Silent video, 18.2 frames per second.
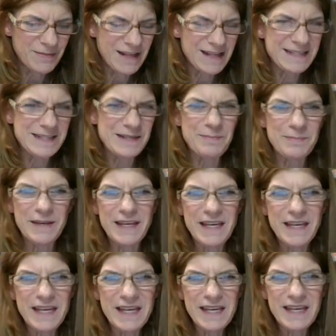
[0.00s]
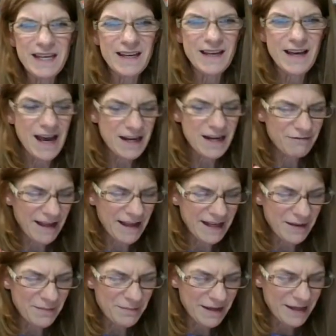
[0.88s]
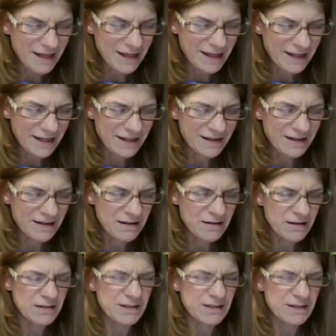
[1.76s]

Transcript: Is a pea kind of like a bean?